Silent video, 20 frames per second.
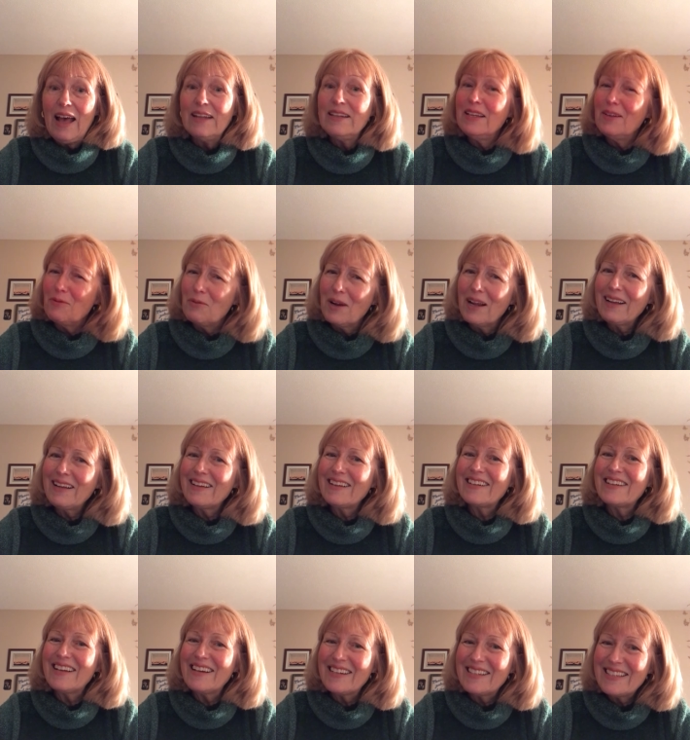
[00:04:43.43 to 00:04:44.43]
And he
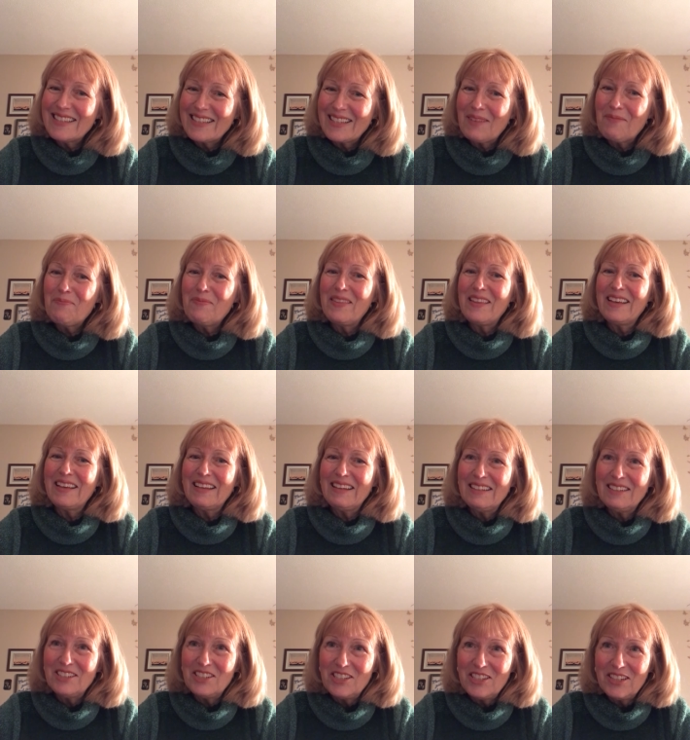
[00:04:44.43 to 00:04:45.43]
recognized something
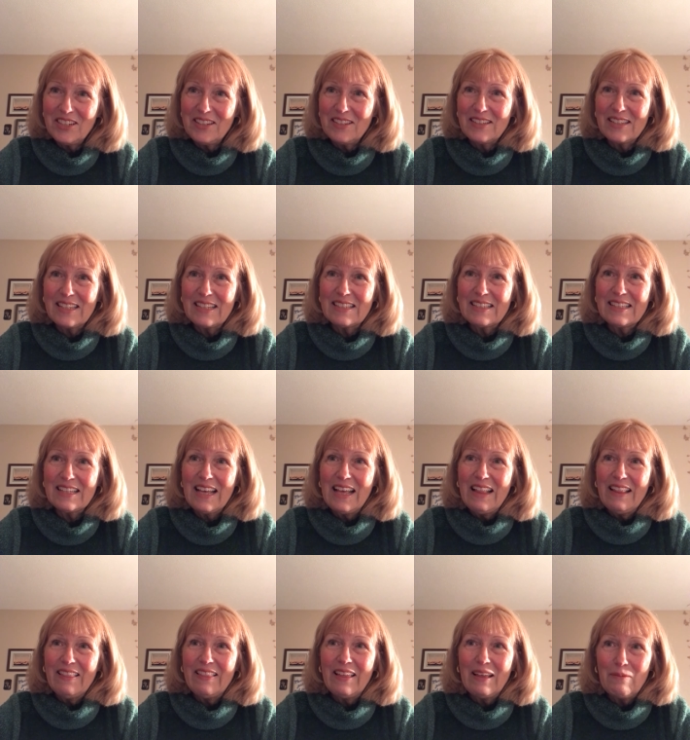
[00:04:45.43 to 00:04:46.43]
in Jesus
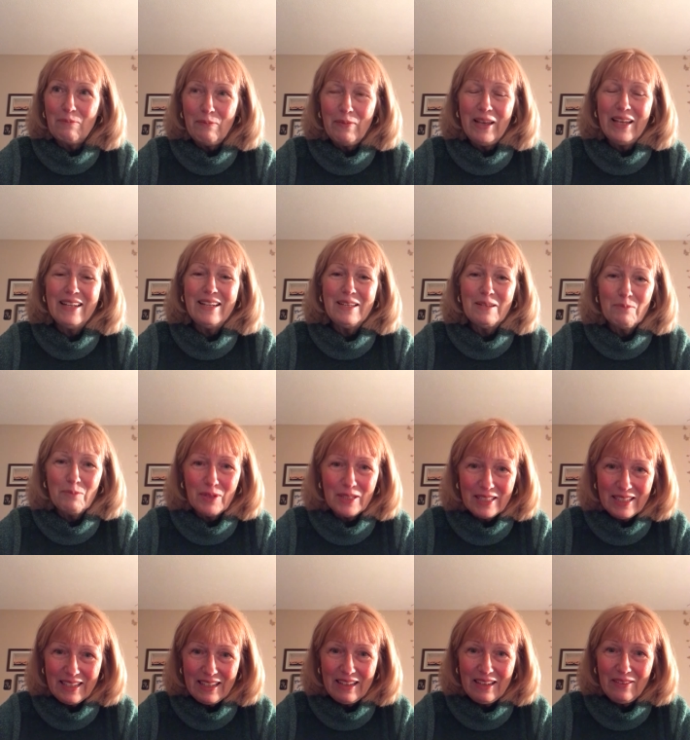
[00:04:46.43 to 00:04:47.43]
that made him
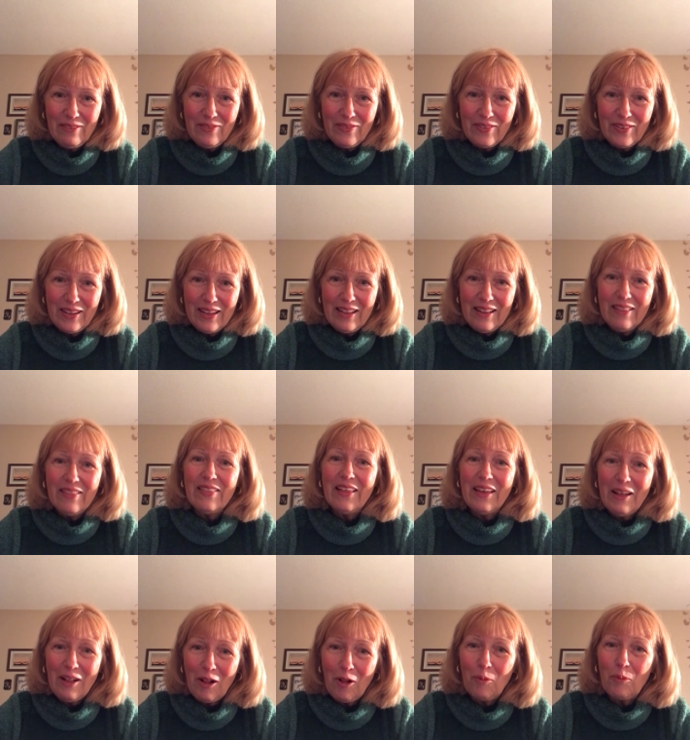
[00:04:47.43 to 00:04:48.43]
believe
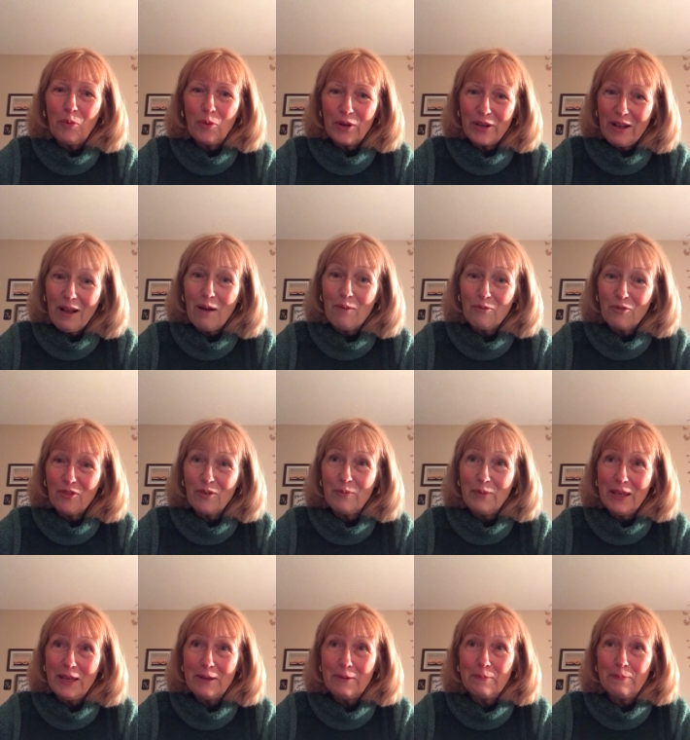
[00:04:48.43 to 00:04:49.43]
the help would come
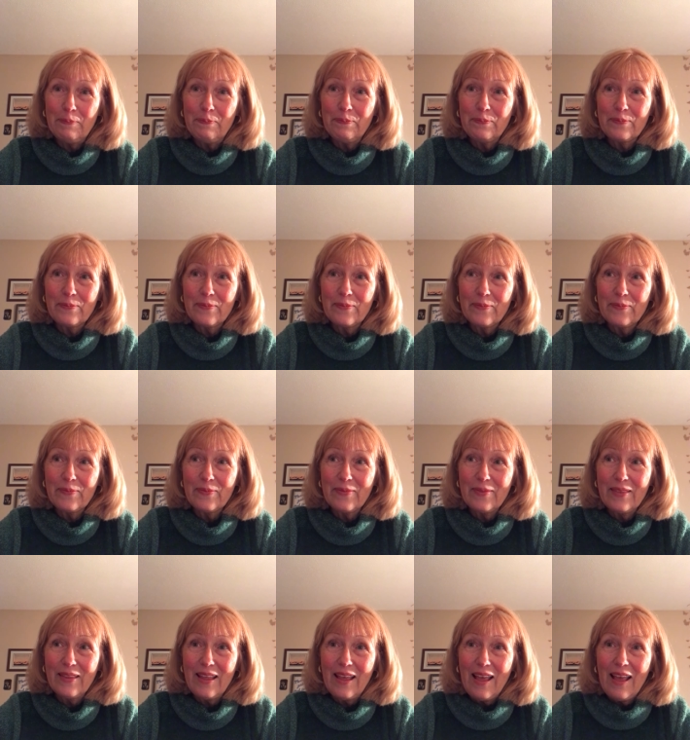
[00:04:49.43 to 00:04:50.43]
from him.
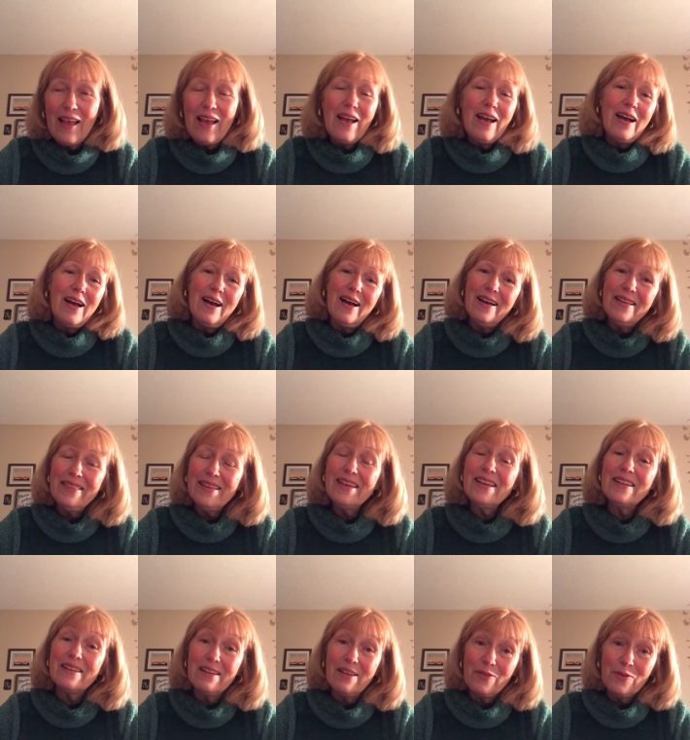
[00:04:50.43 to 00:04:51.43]
I
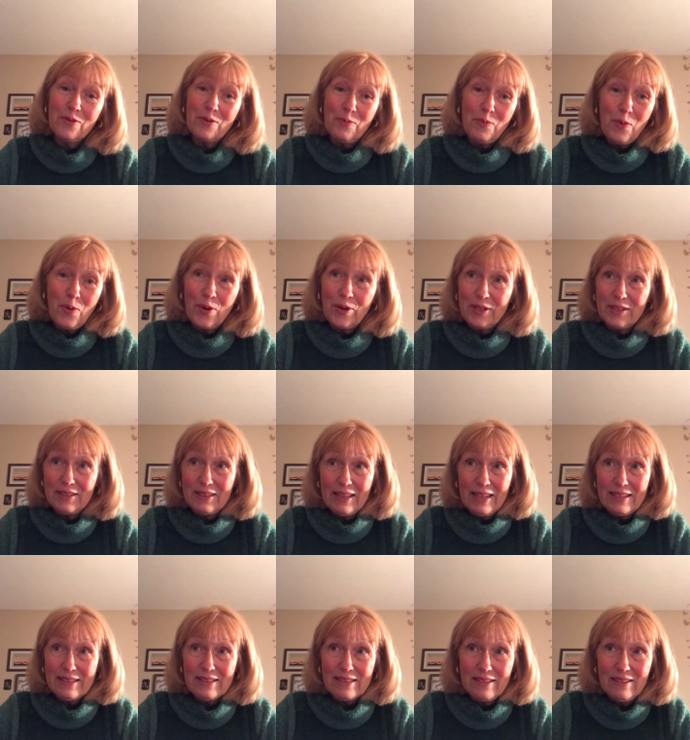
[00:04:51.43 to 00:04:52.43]
think another important
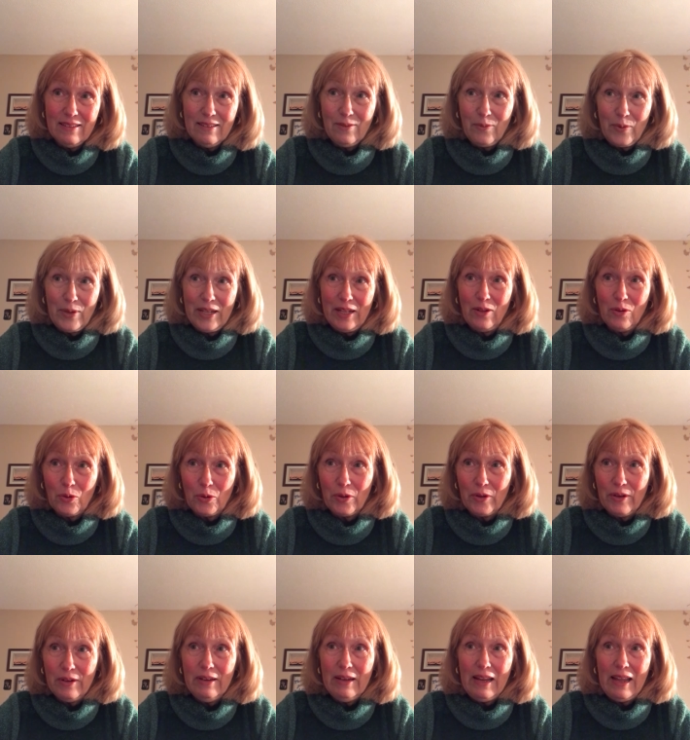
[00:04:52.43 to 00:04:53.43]
lesson we
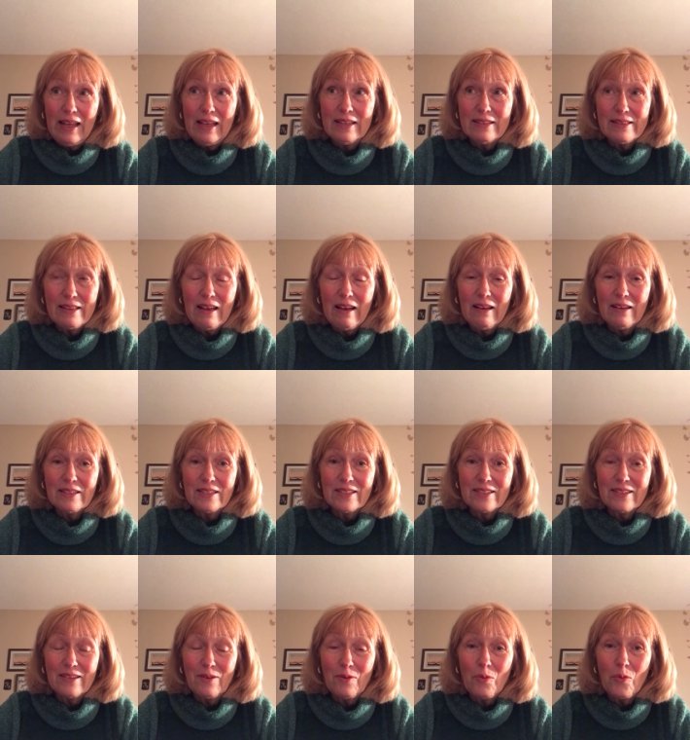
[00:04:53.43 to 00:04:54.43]
learn is
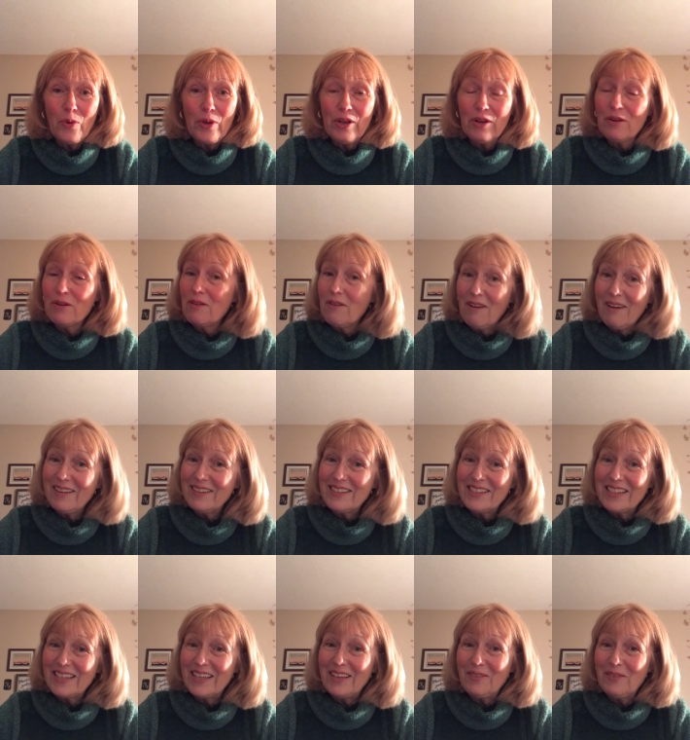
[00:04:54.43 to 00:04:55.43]
that we are
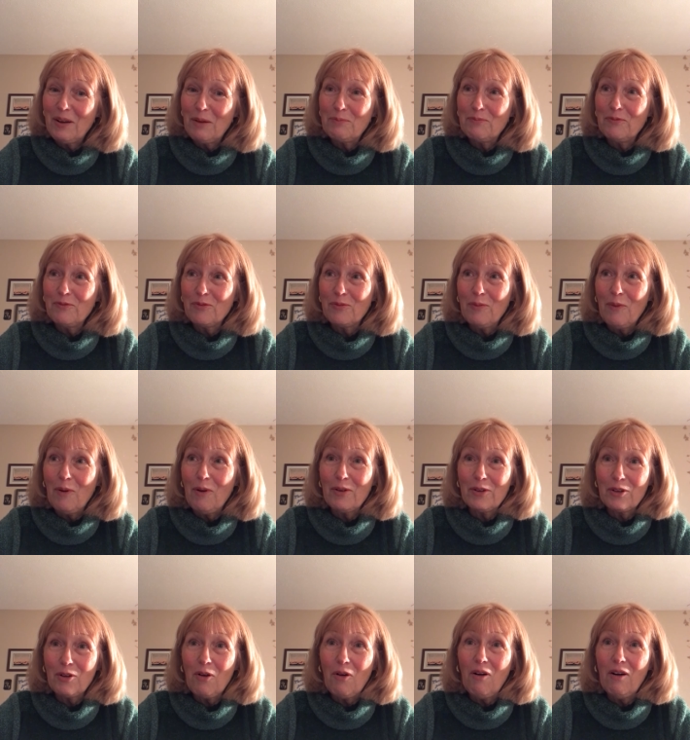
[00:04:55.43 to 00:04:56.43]
not to give up
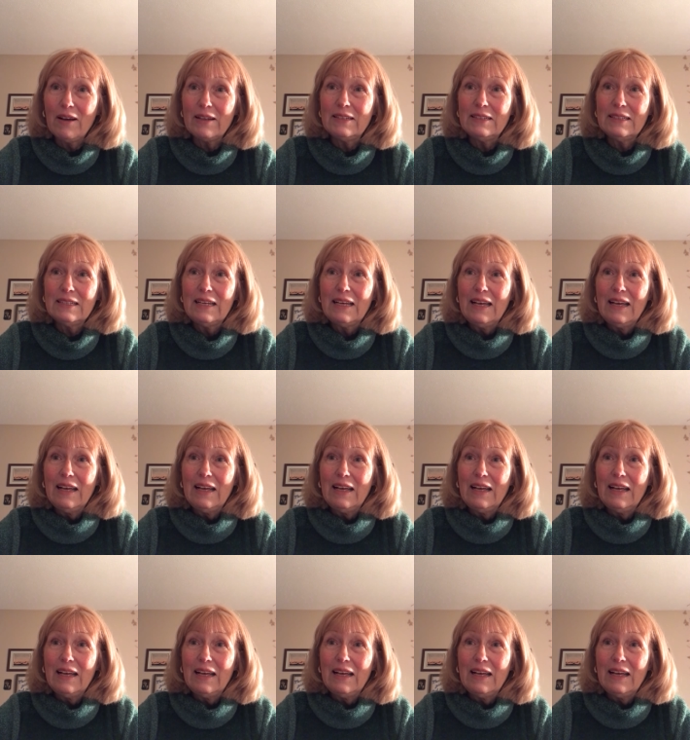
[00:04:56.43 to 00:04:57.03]
on God.